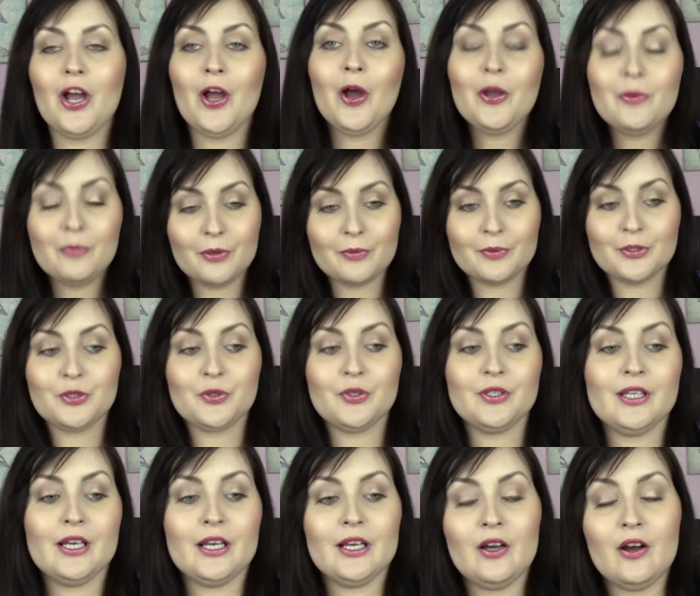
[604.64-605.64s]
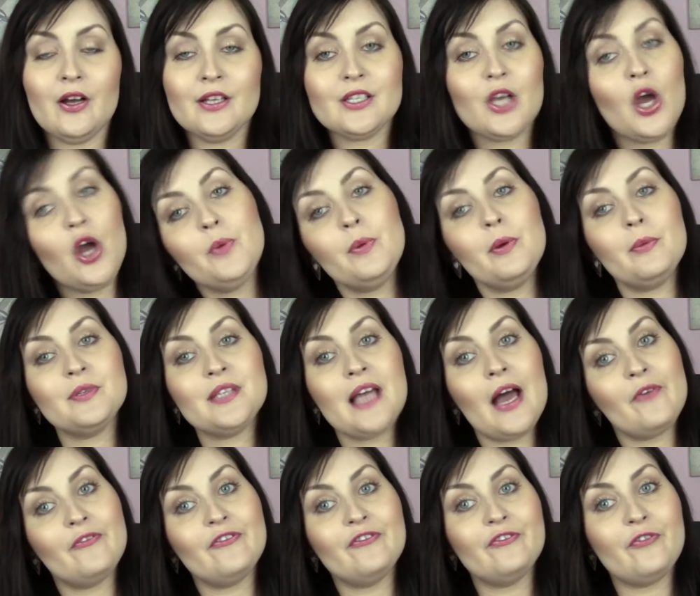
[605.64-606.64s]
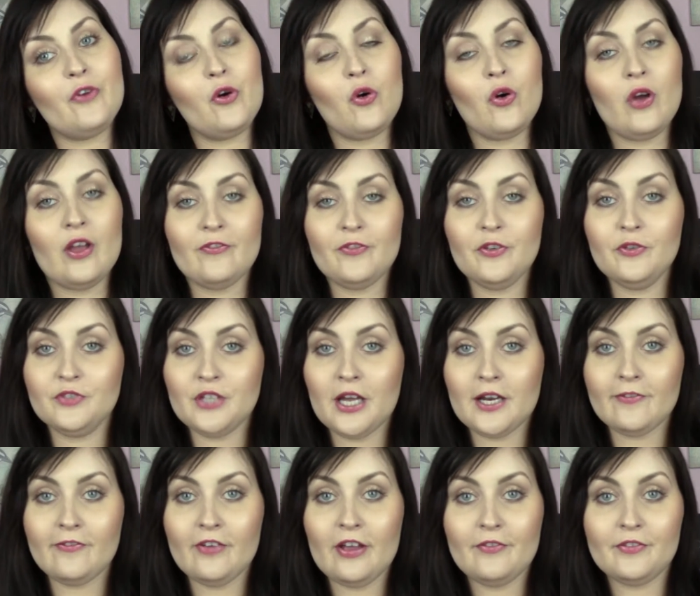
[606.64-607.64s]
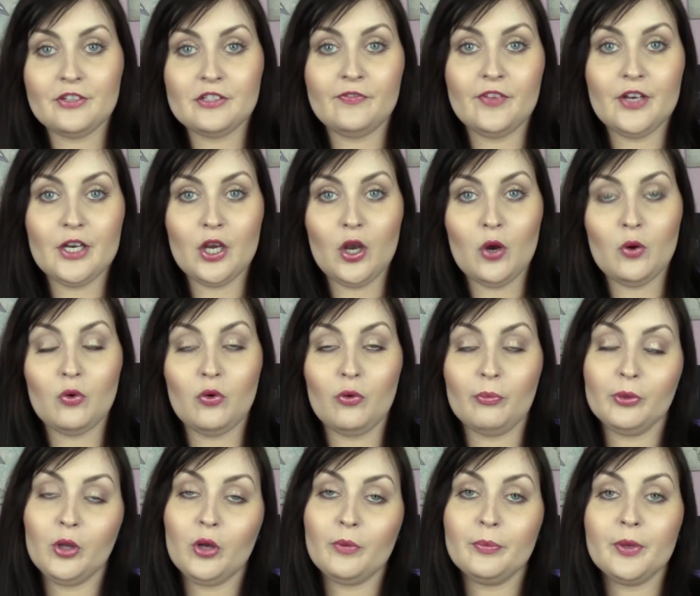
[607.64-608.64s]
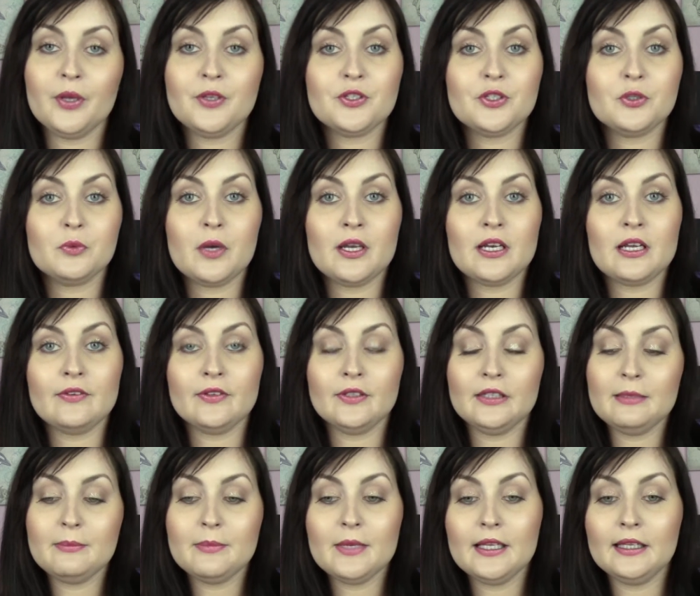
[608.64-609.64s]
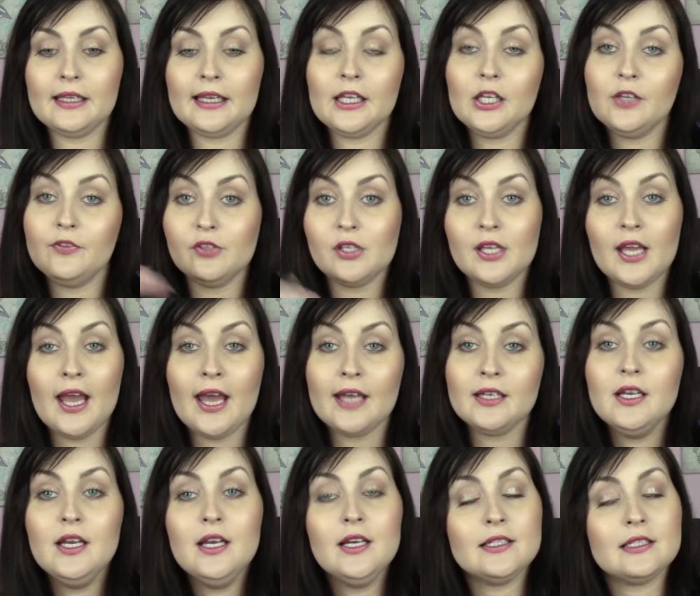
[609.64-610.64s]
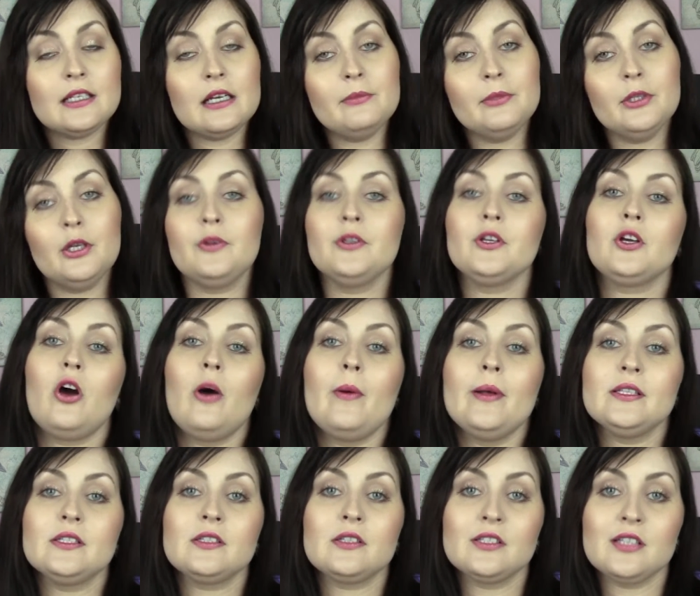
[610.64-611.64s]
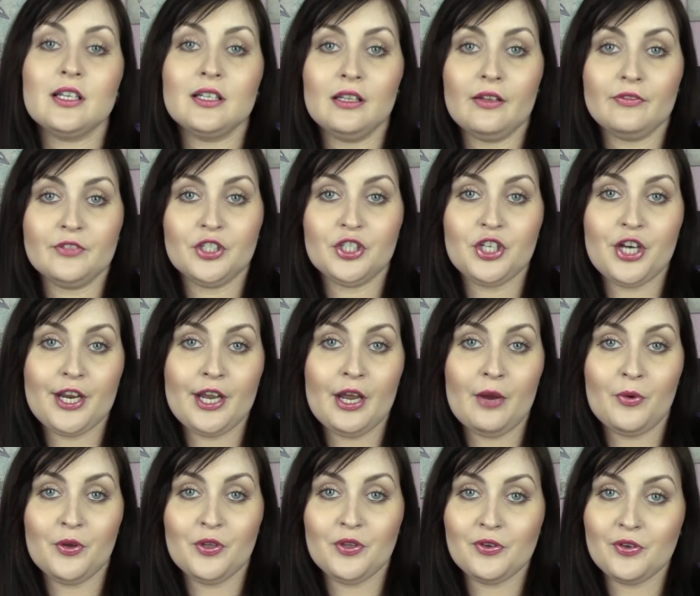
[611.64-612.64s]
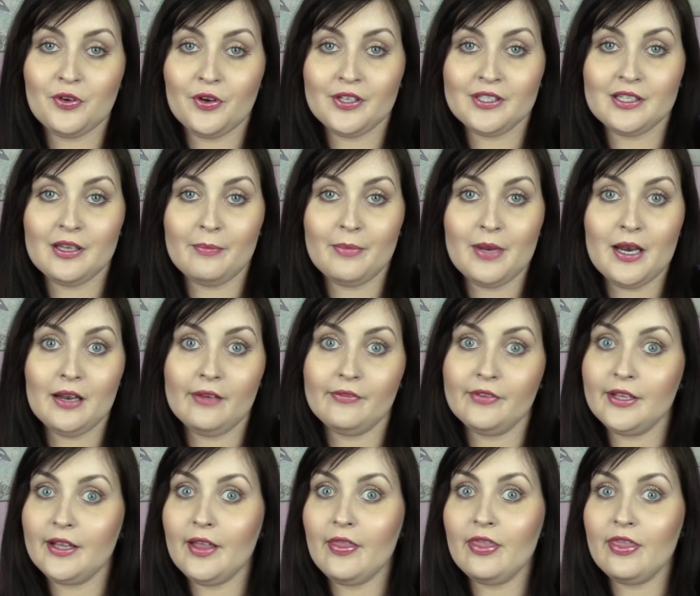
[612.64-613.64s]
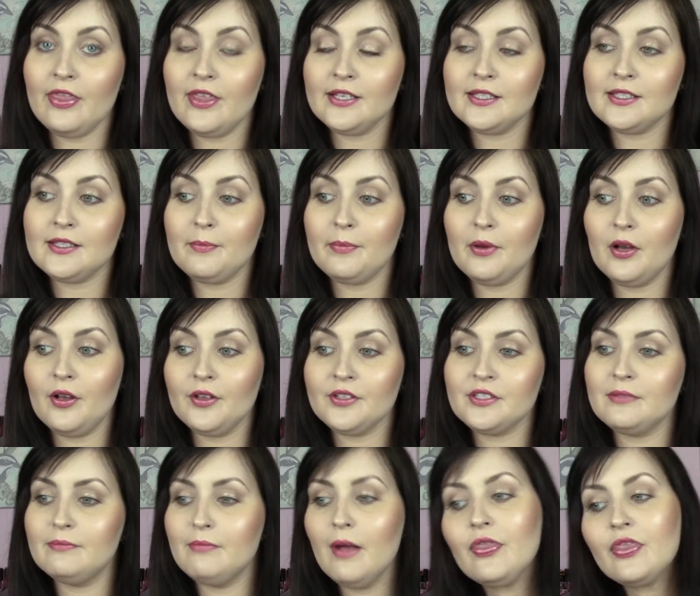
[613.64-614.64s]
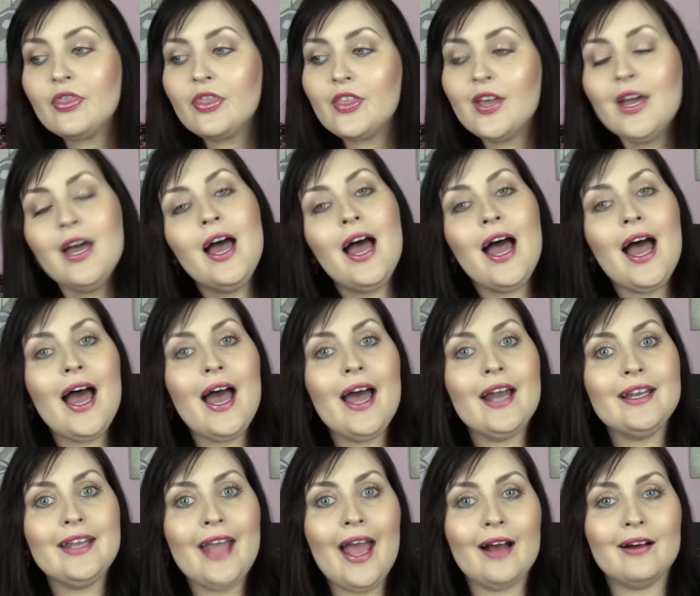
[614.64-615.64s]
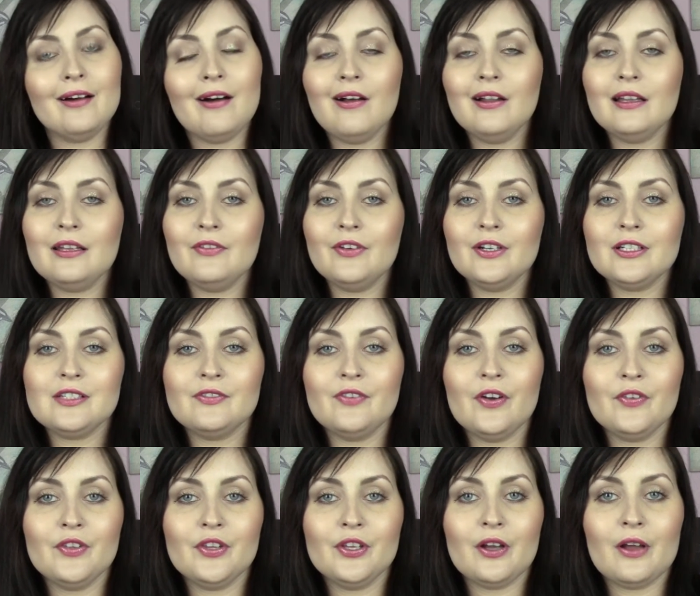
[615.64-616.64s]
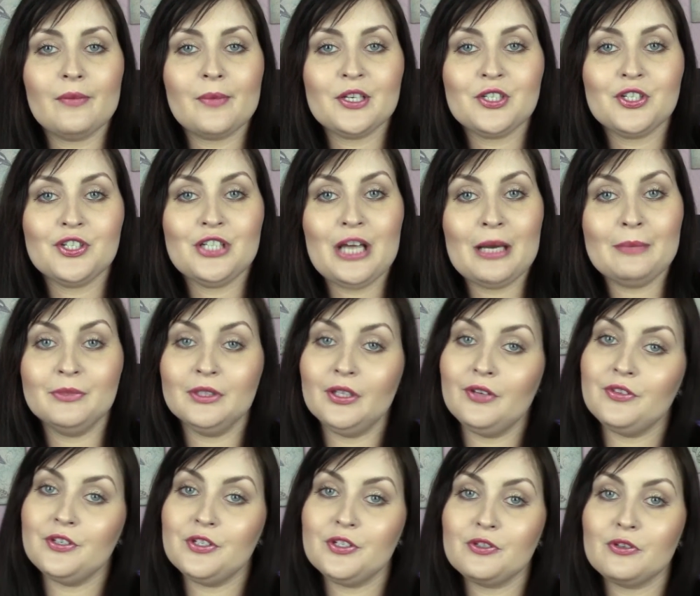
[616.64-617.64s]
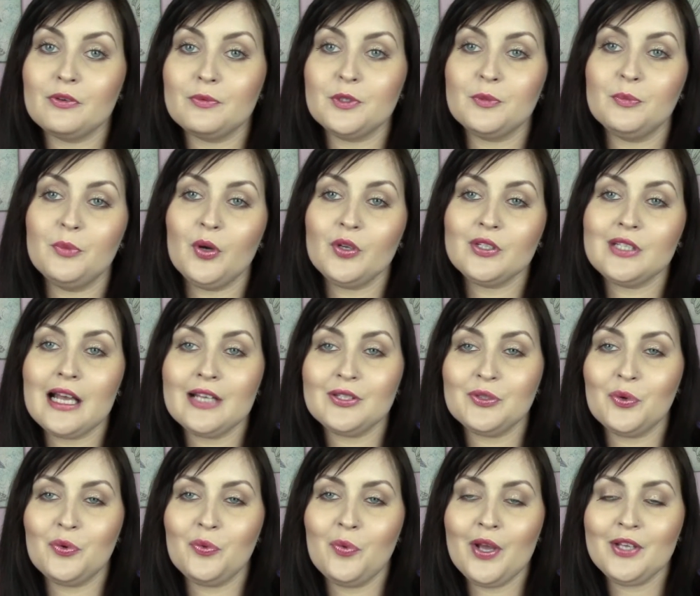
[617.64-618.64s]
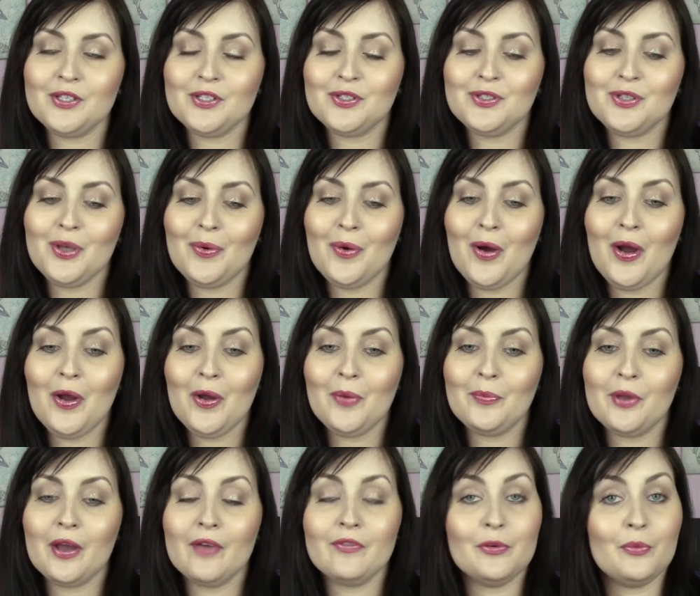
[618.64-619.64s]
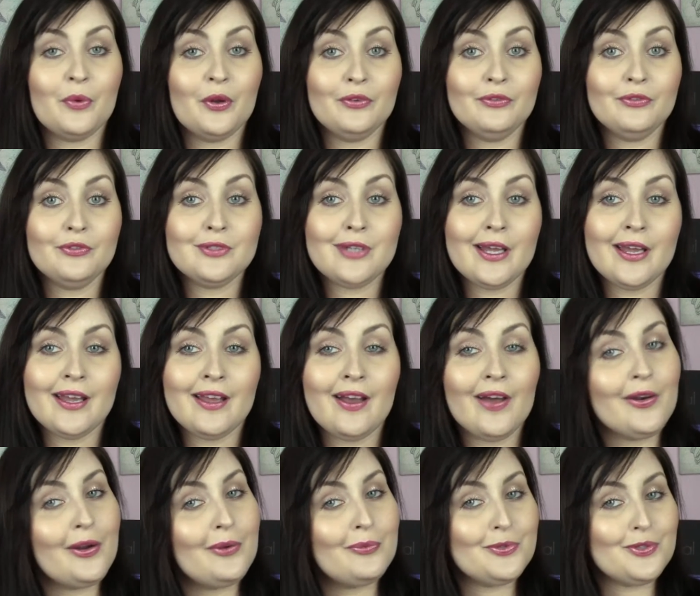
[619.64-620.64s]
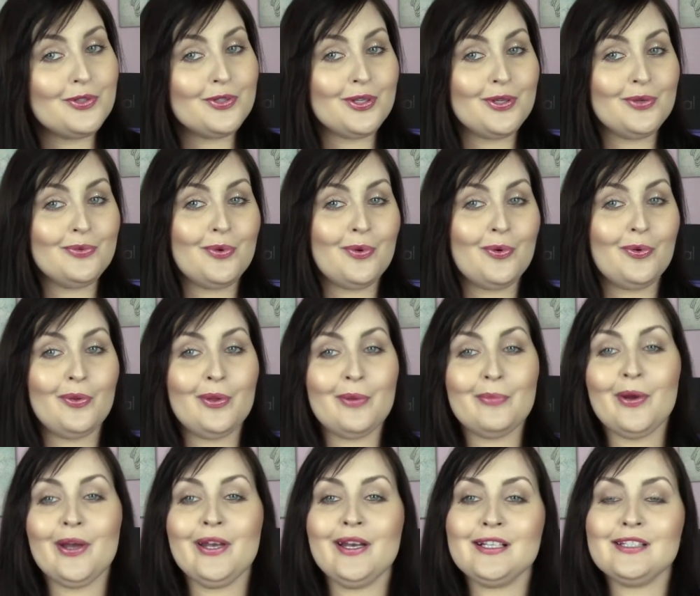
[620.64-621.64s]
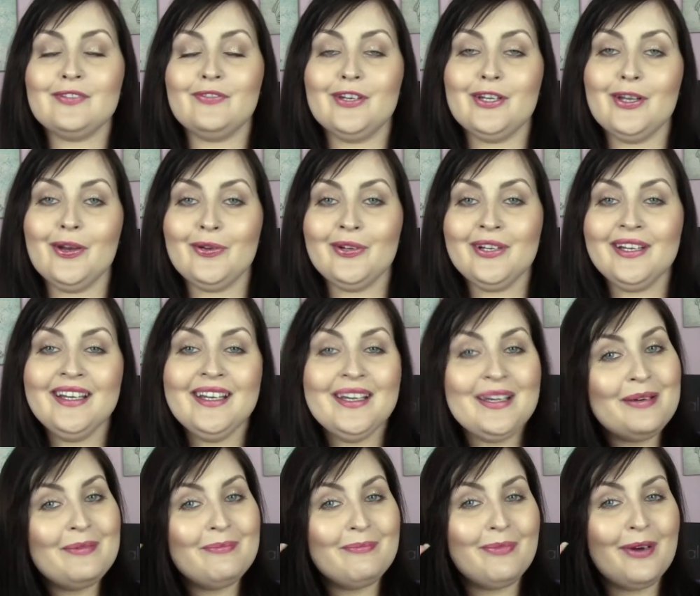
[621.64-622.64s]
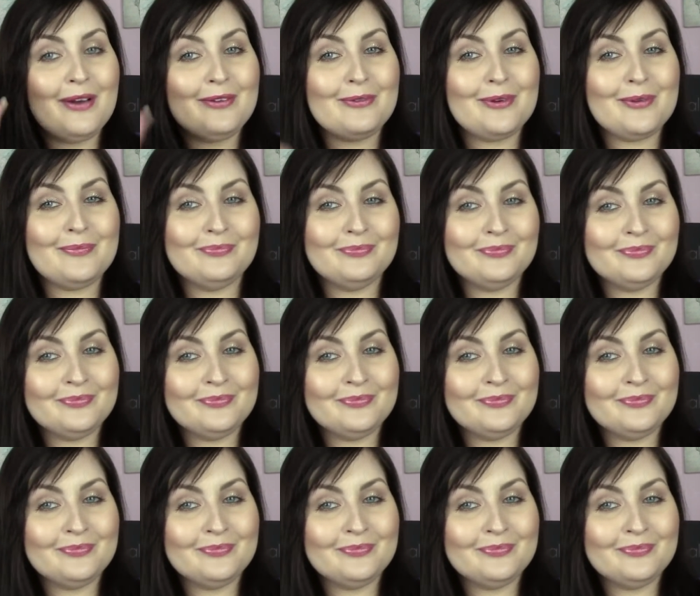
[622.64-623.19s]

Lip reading: I hope you enjoyed that, guys. I hope it was helpful. If you've done a favourites video or a blog post or whatever, leave me a link if you can down below in the comments, because I'd love to check out what you guys have been loving this past month. And yeah, I'll leave a list of everything I mentioned down below in the description box as always. So I hope you're having a wonderful day, and I will see you all in my next video. Bye, everyone.